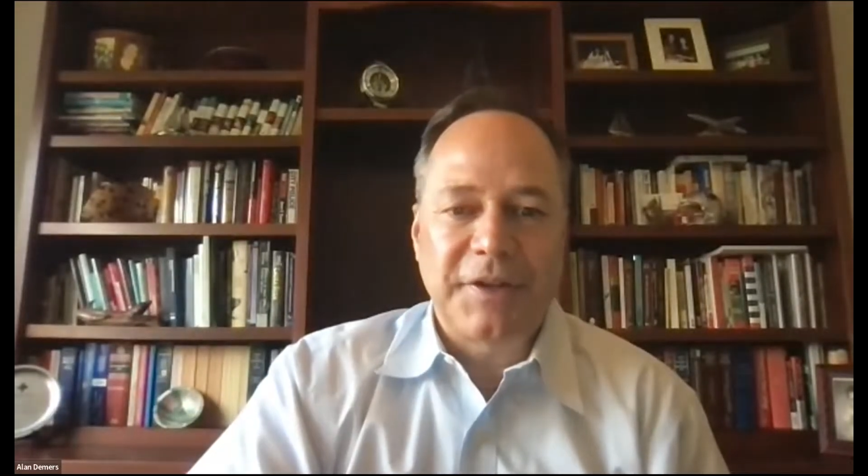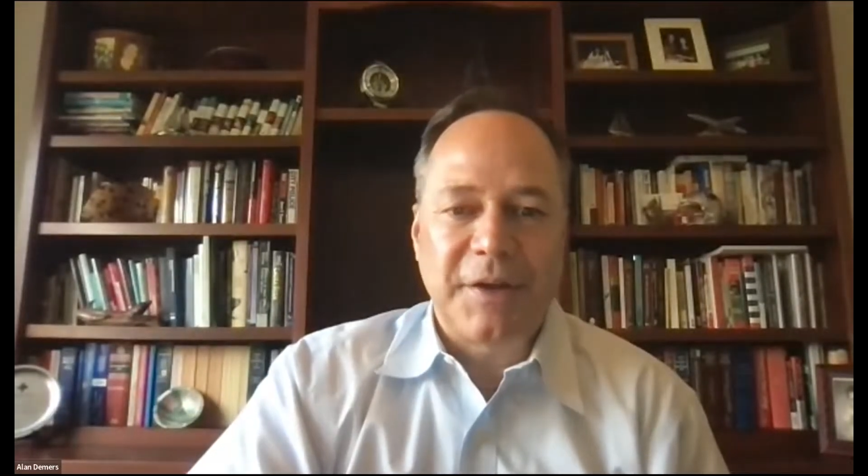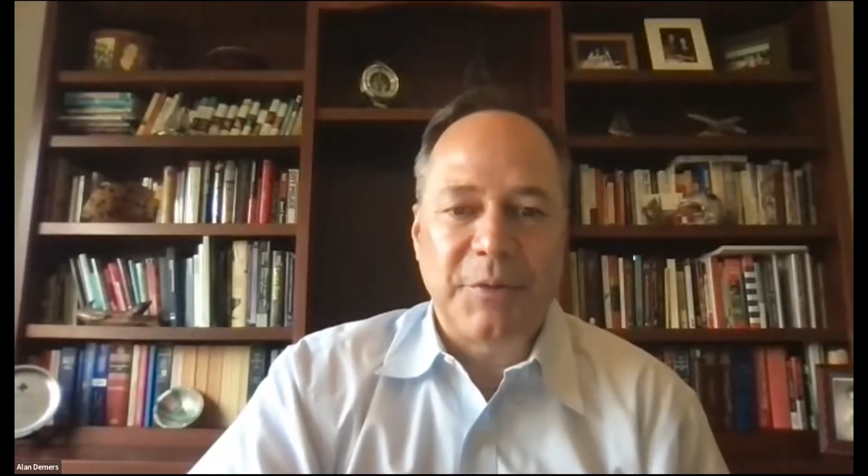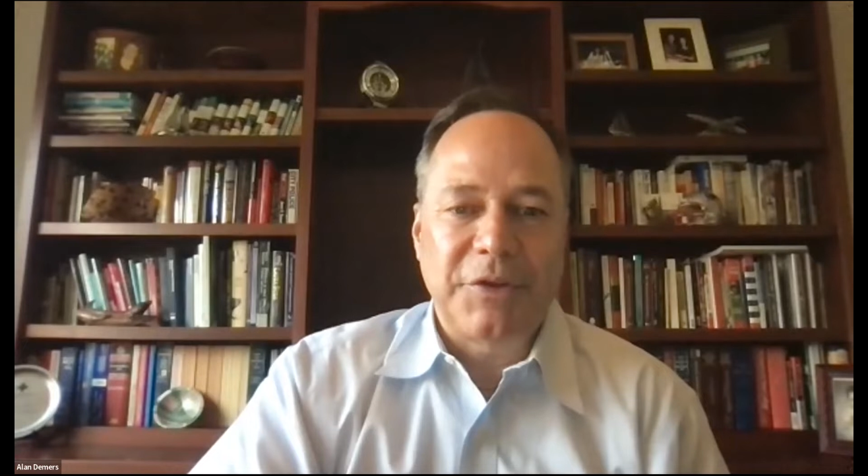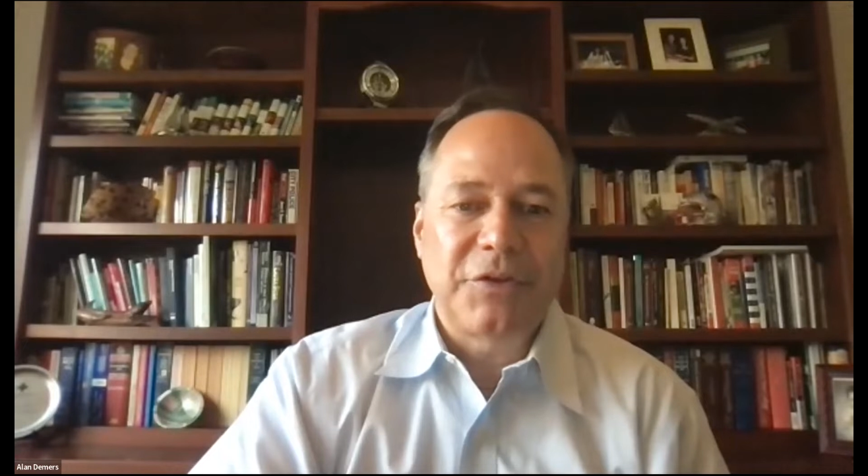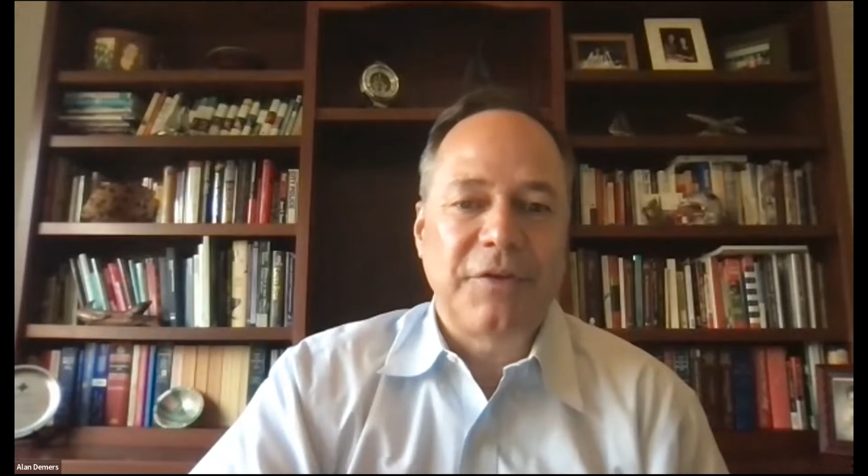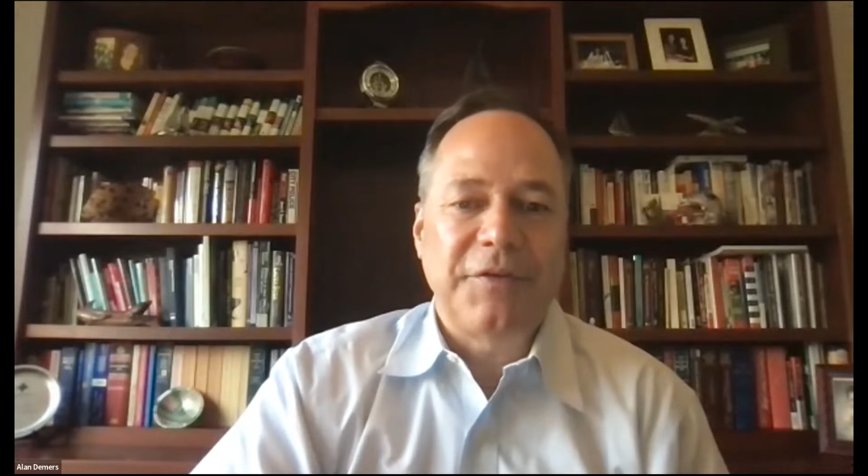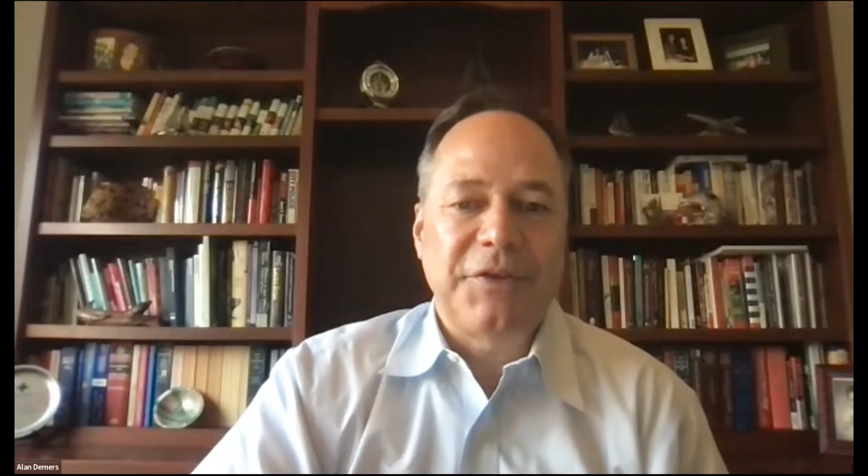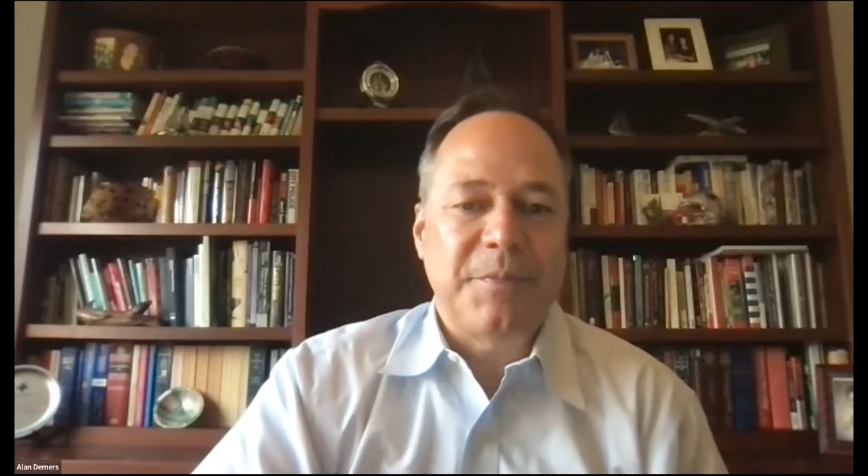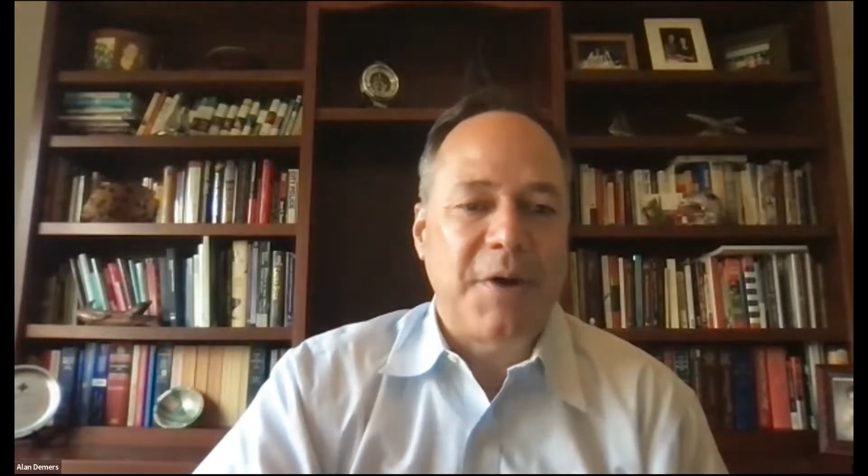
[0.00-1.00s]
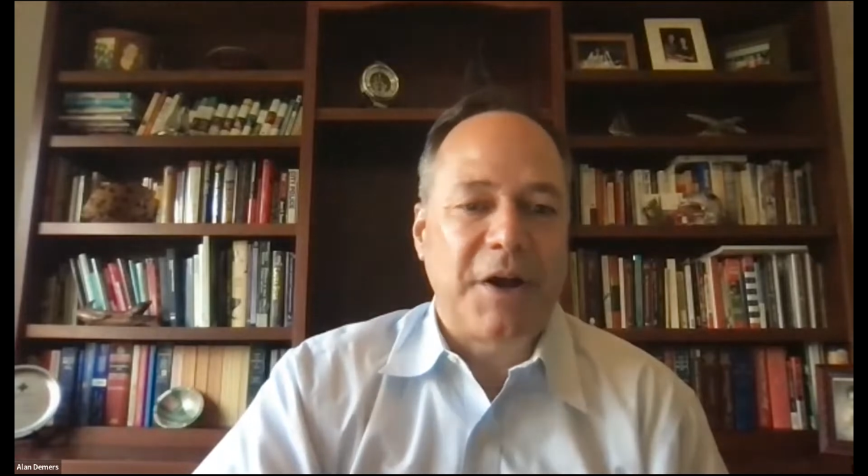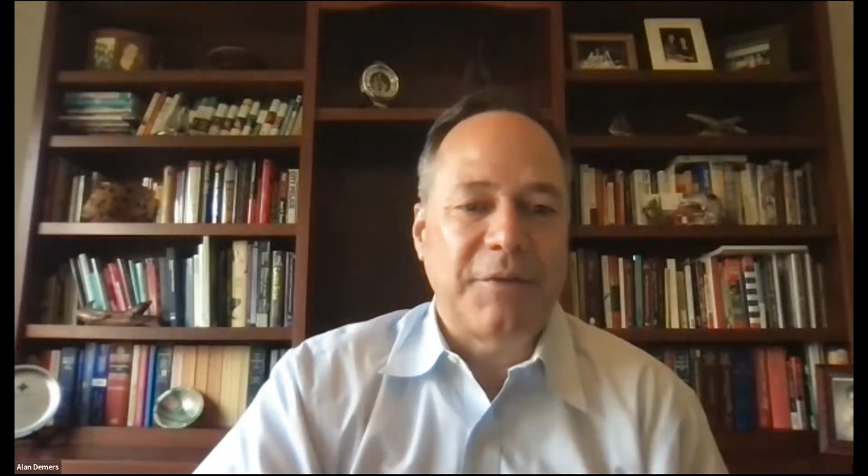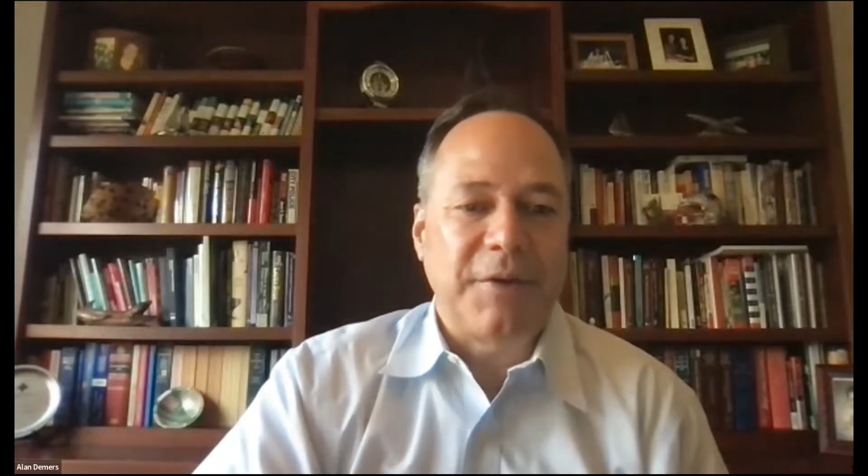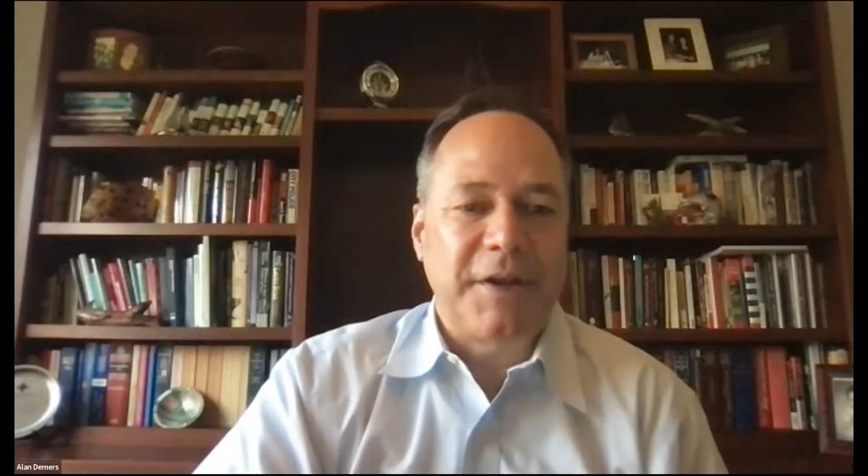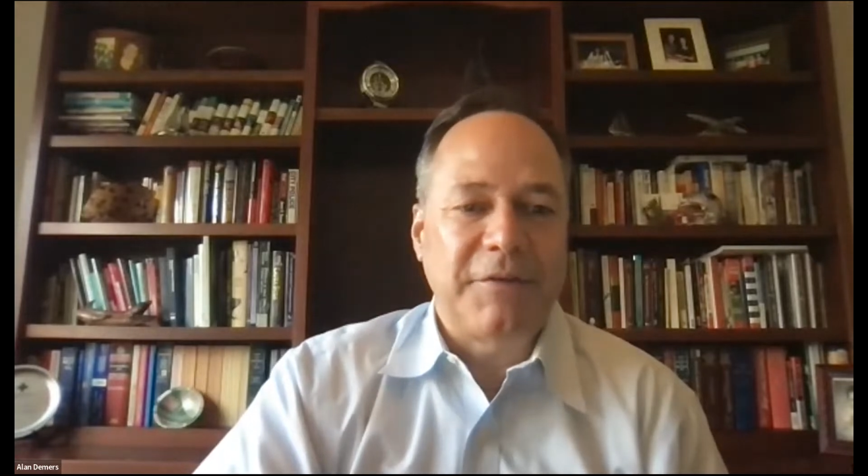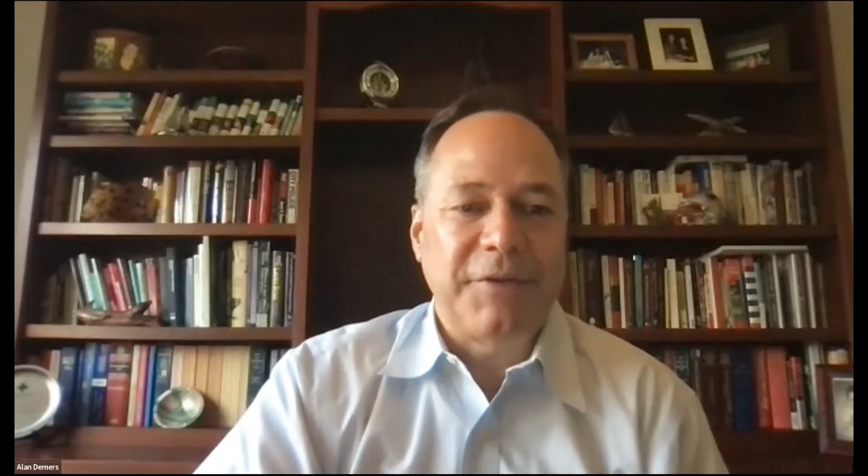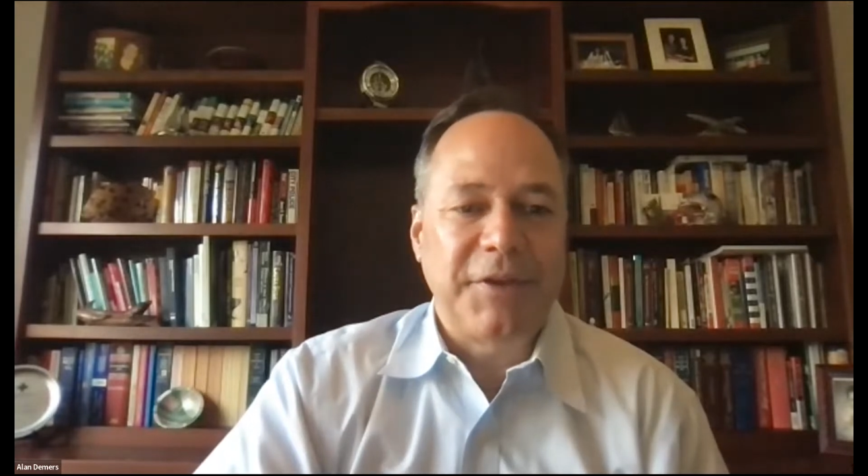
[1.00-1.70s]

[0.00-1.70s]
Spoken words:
and I will serve as your moderator for